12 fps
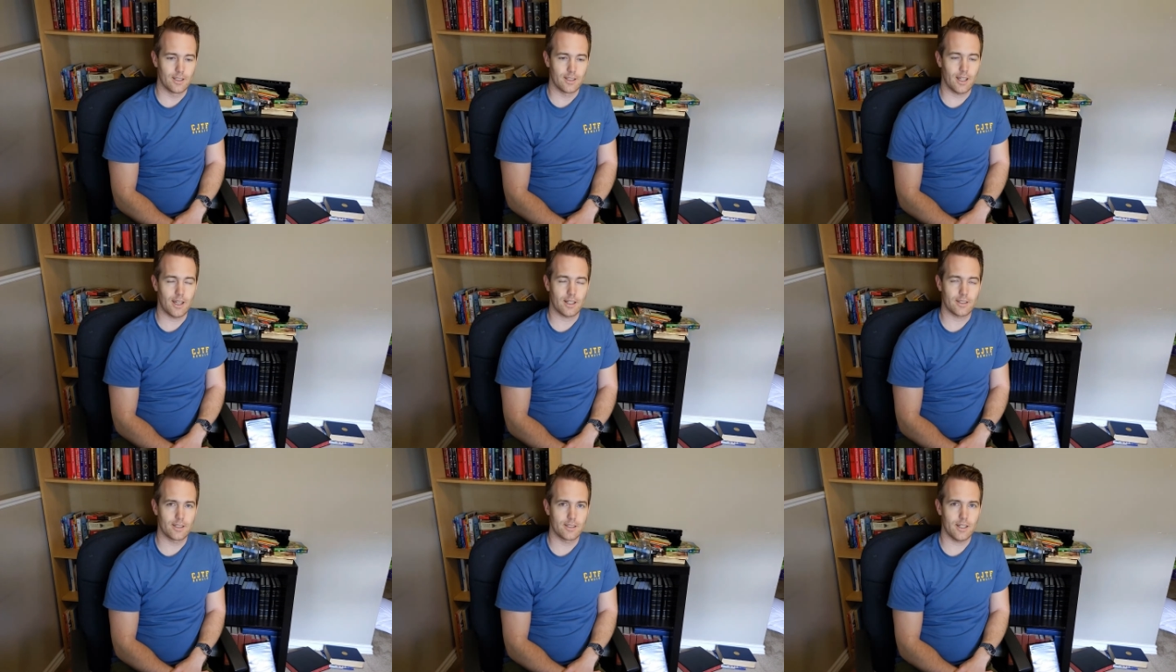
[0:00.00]
Okay,
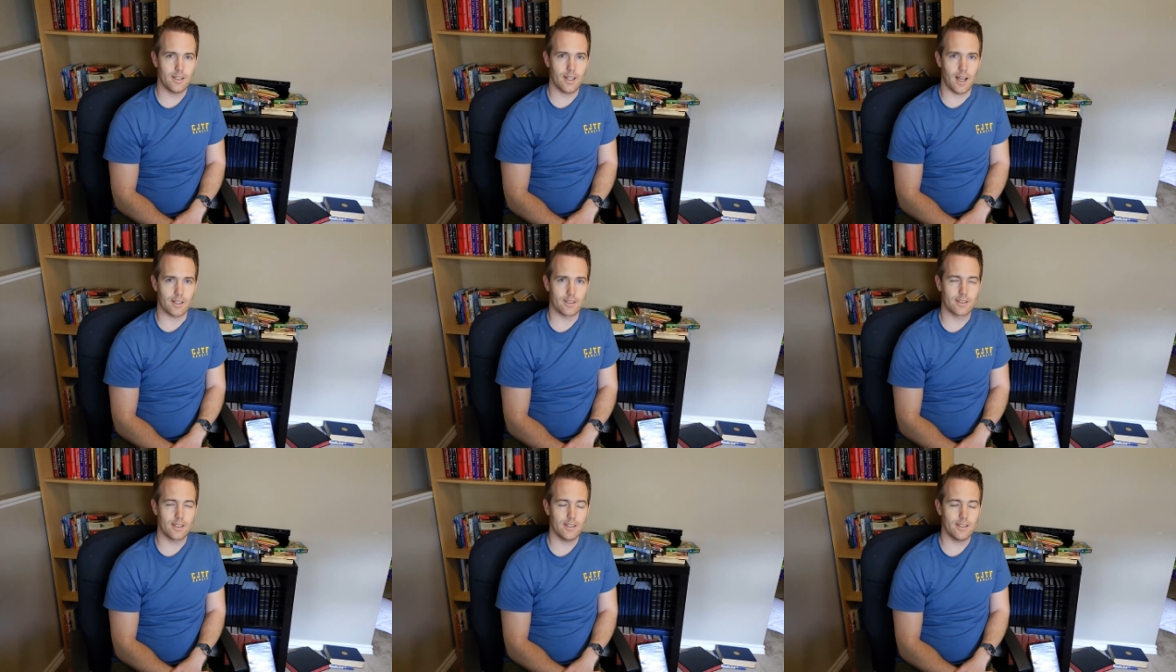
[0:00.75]
next is syntax.
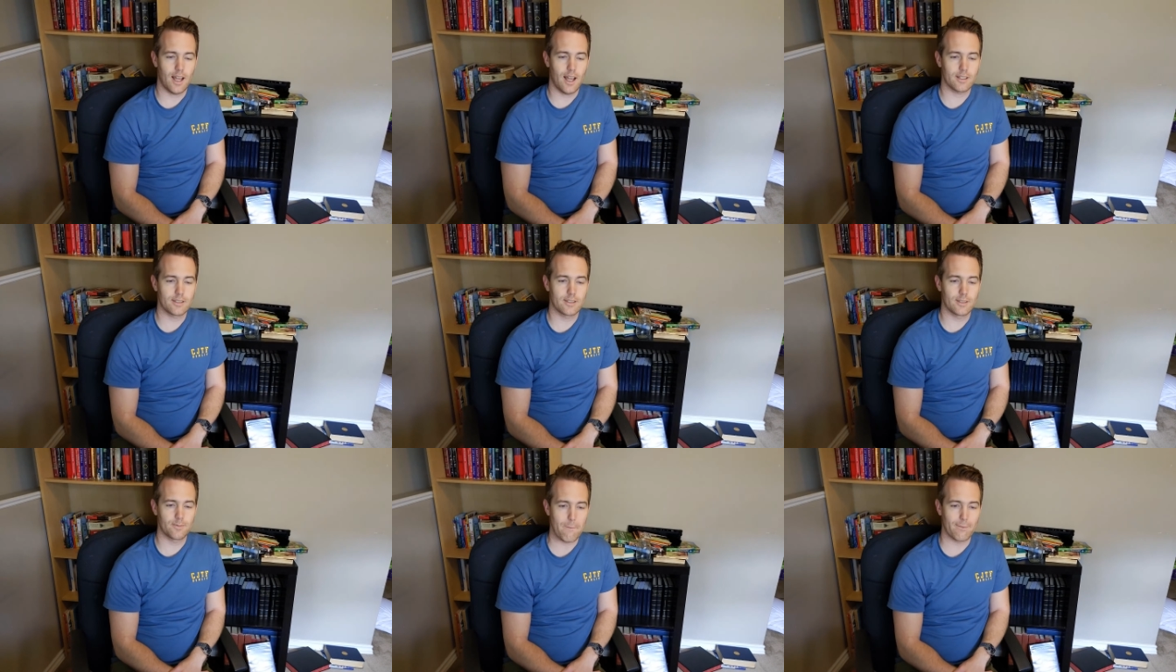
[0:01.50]

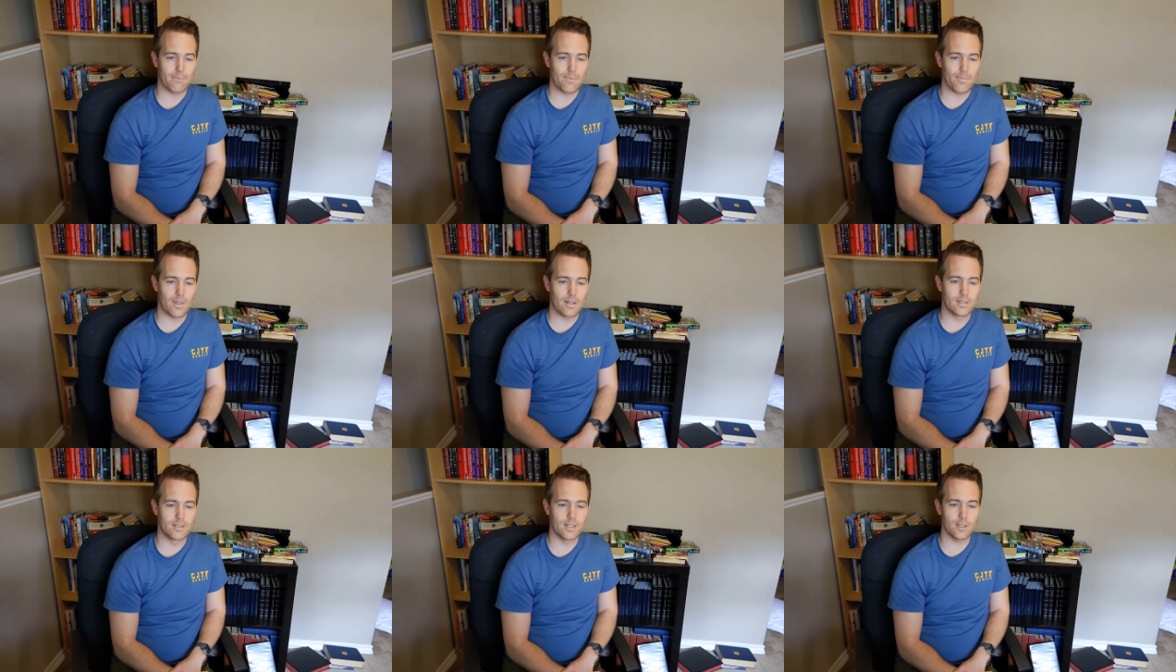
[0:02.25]
Syntax
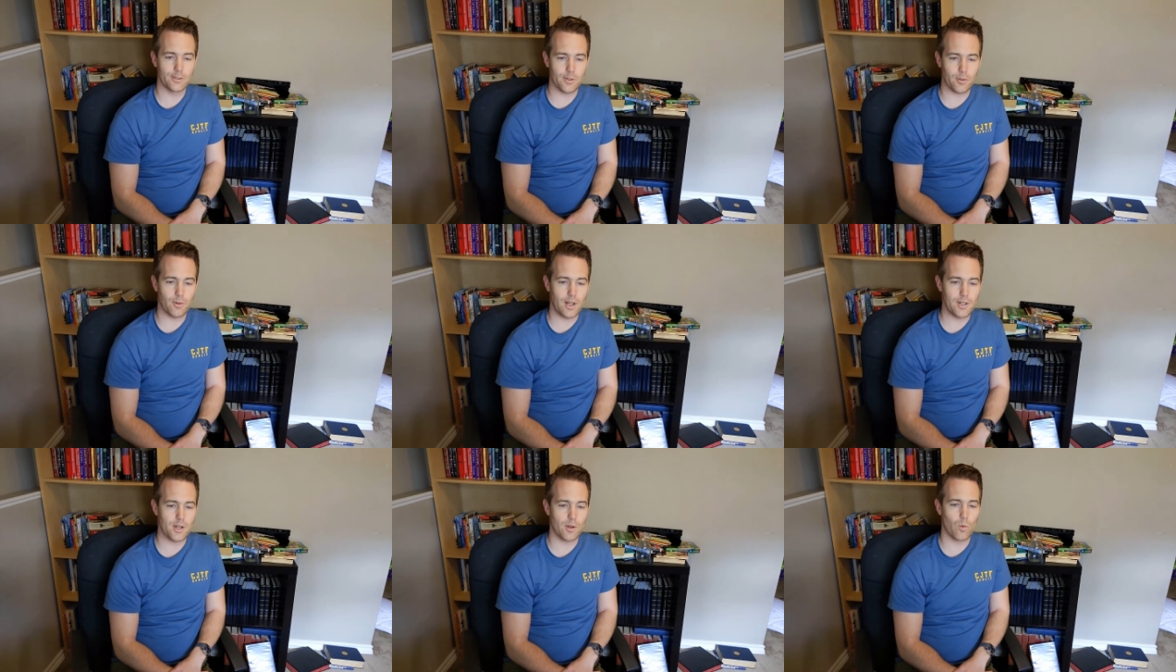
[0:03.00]
deals with
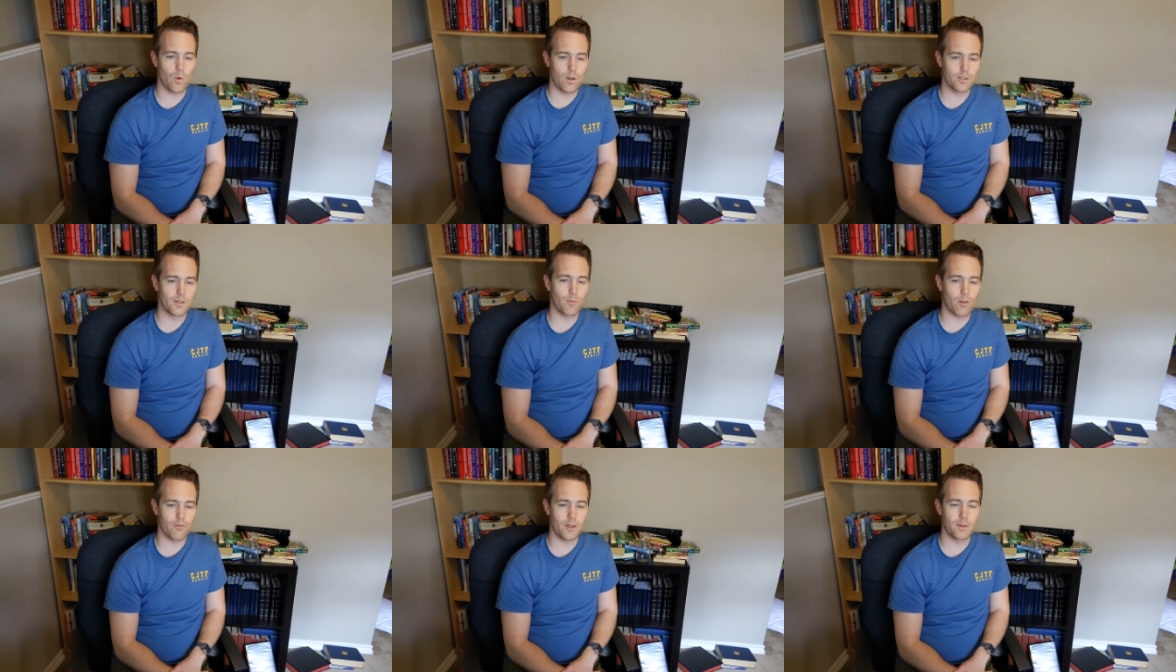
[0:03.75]
arranging words and
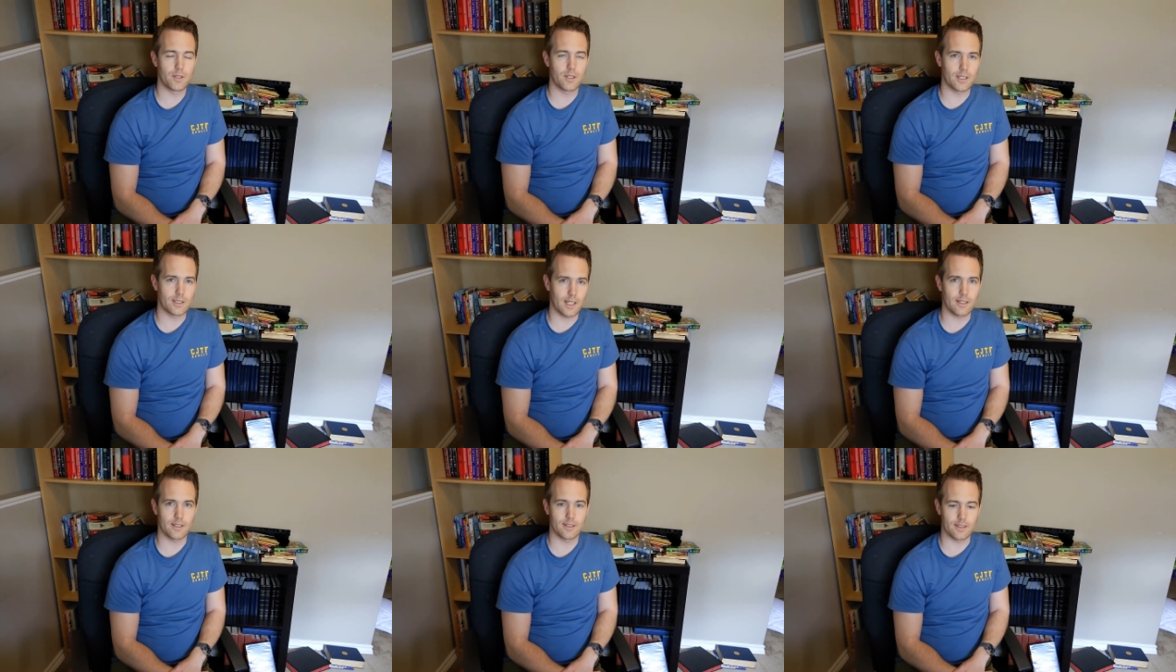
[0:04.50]
morphemes into
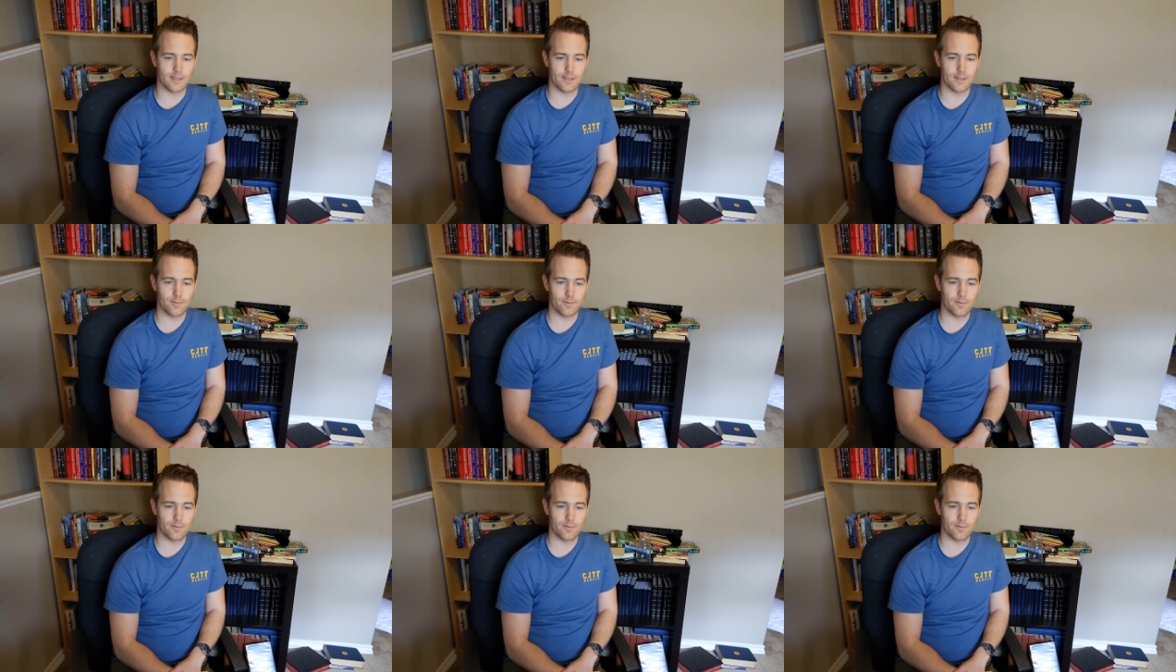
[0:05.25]
sentences.